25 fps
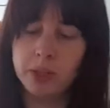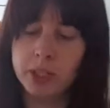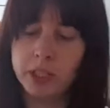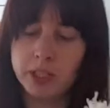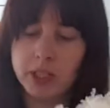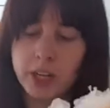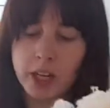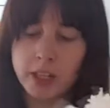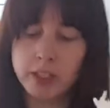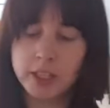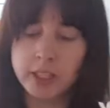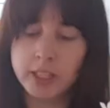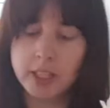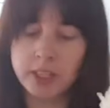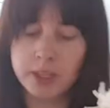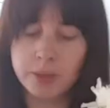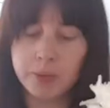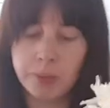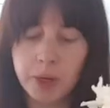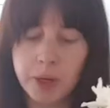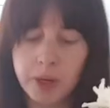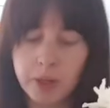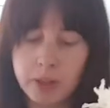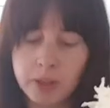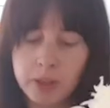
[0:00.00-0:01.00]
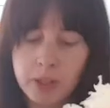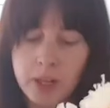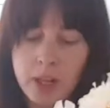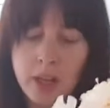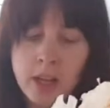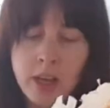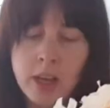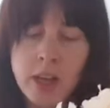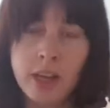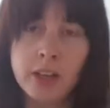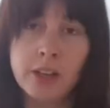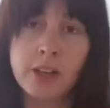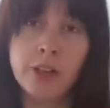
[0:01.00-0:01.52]
this yesterday as well.
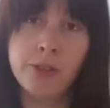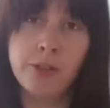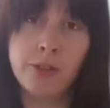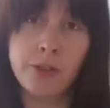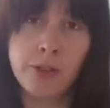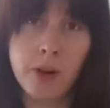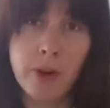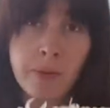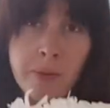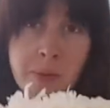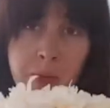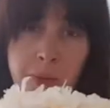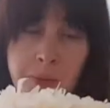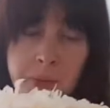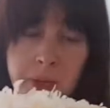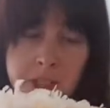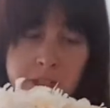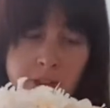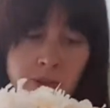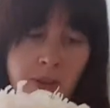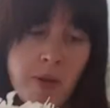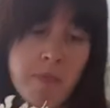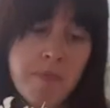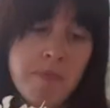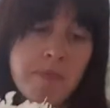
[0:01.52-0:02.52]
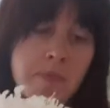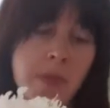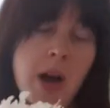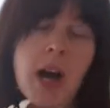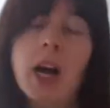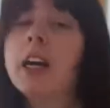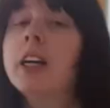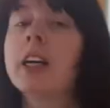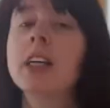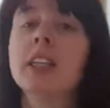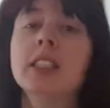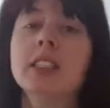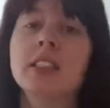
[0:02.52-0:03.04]
I got it from the beachfront
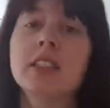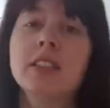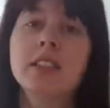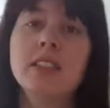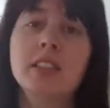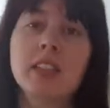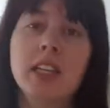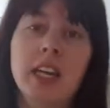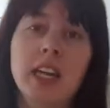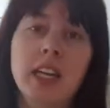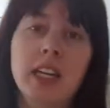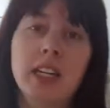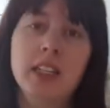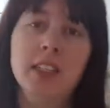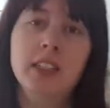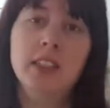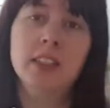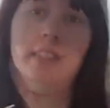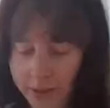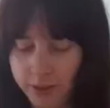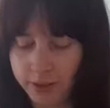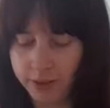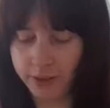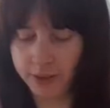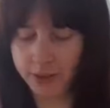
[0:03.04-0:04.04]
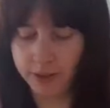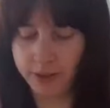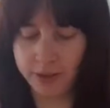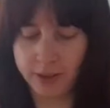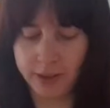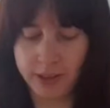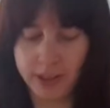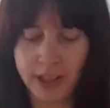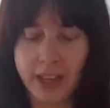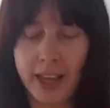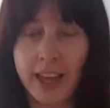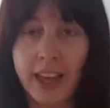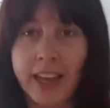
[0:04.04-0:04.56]
markets and
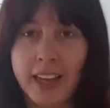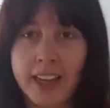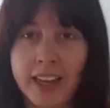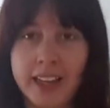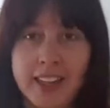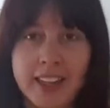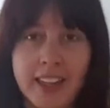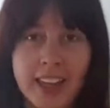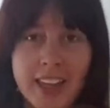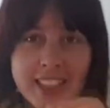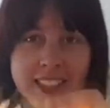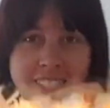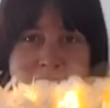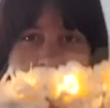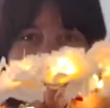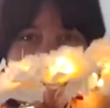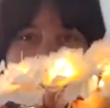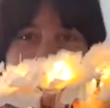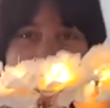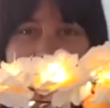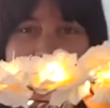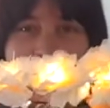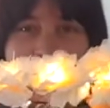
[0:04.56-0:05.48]
it lights up.